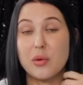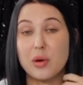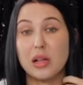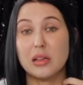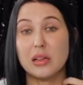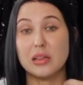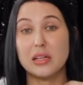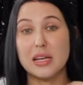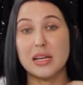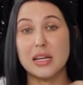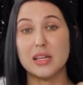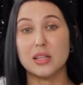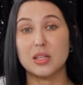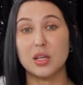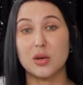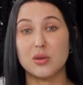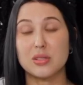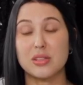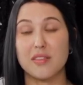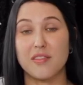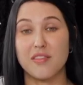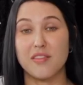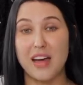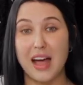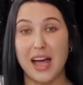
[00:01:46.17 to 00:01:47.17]
They were cleaning
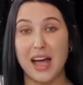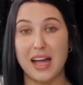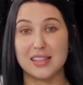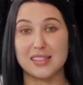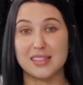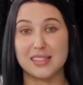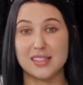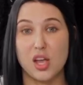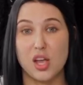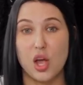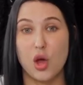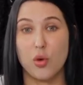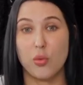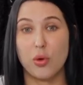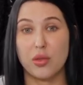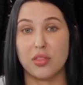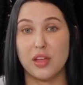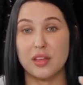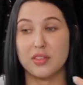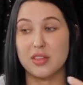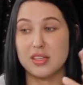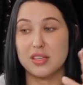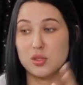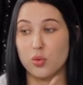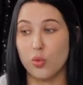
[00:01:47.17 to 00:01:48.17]
those vats
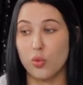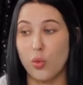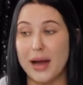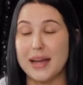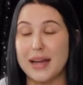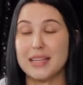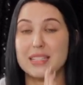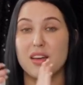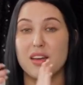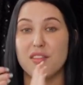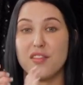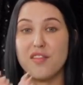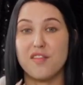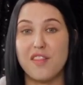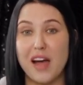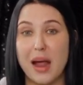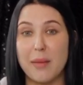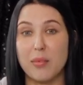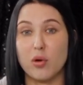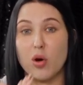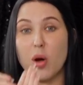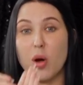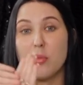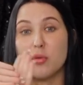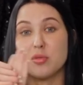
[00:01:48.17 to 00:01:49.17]
with like this white
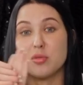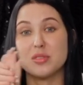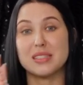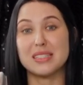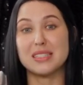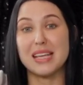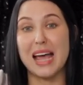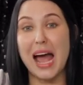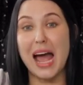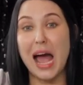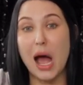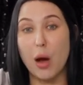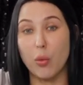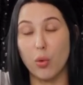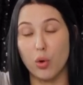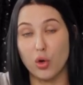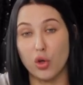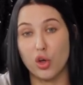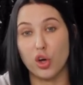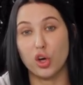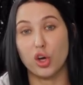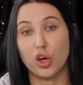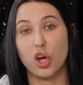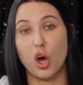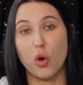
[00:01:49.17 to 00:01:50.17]
fiber, almost
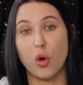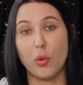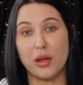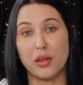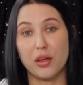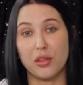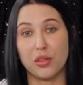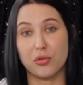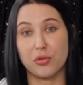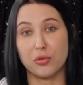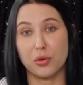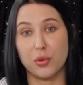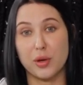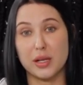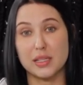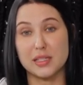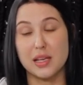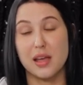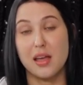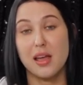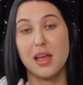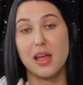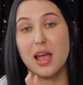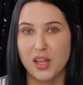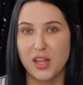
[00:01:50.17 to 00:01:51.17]
towel going through
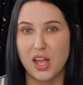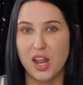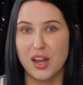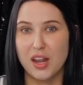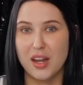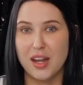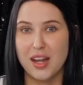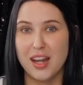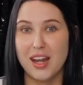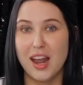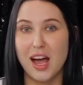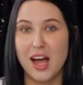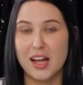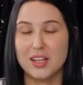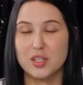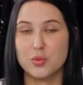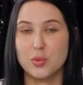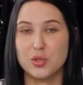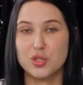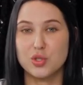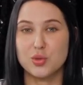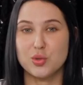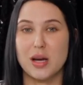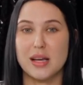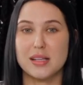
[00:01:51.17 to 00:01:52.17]
it.
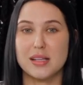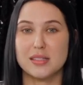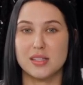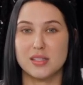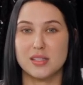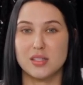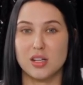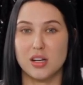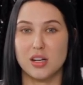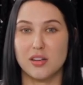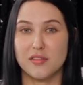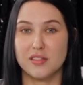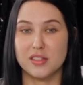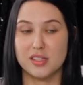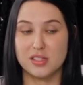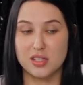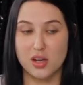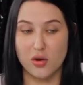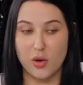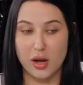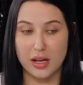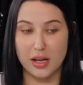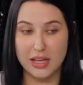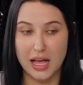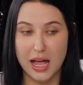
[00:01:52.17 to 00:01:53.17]
Not what you guys deserve.
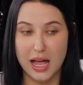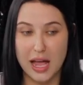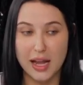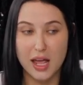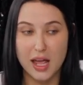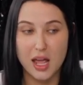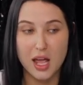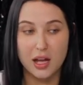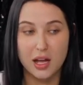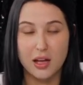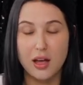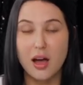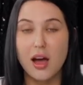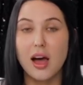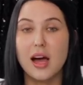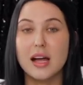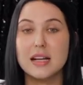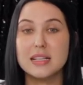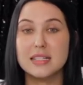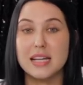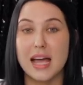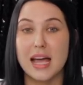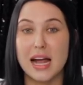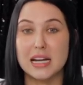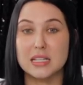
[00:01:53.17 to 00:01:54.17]
So again,
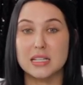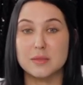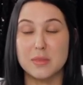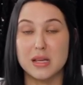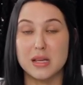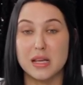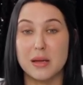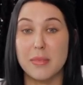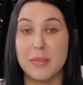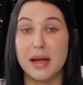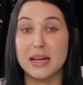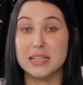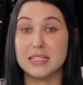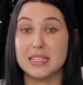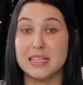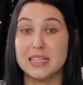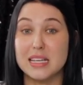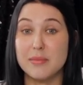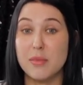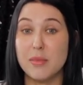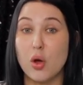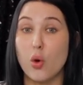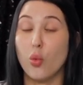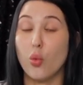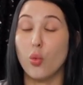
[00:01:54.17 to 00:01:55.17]
contact me and my
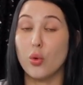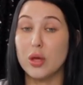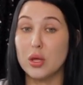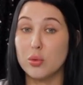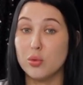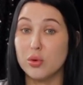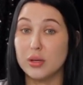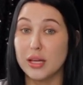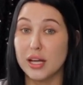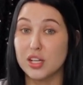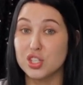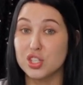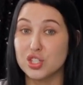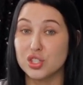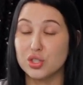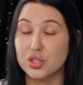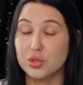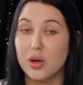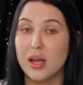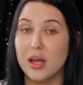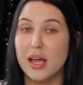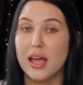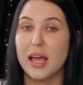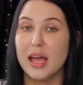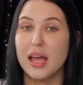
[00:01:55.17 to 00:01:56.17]
team. We will get
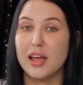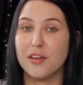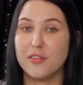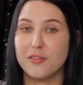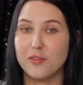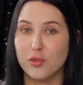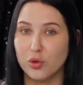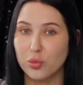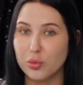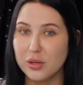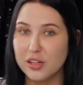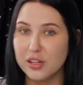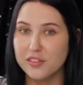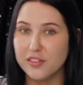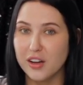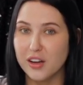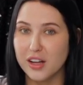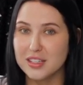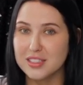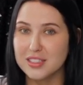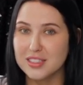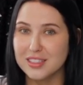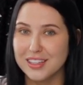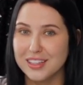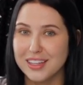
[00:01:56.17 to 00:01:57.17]
you a full
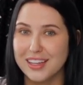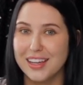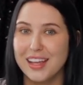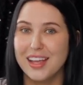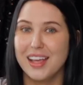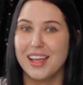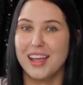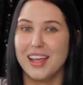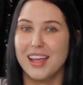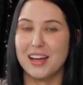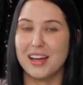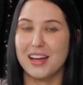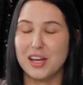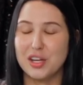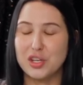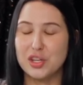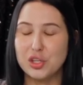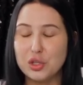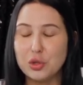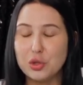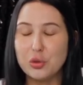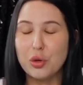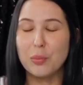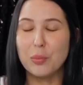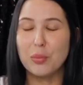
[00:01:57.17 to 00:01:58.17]
refund and a
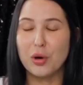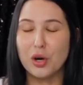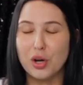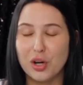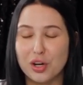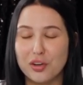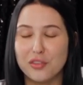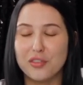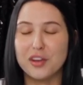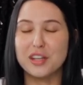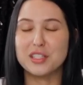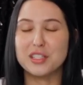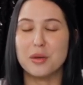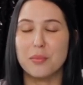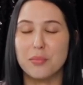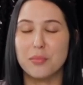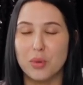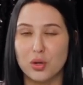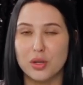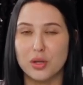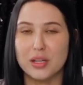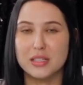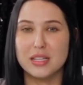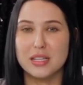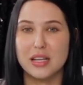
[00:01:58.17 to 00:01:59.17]
new perfect
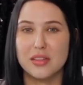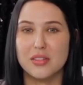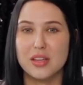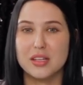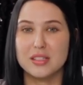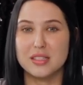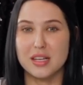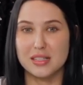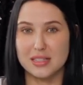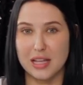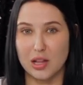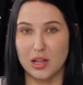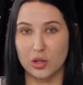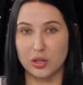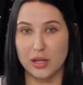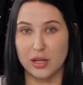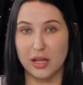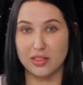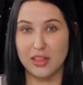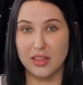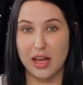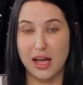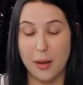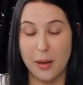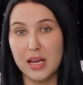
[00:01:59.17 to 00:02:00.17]
bullet that does not look
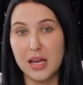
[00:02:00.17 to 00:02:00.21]
like that.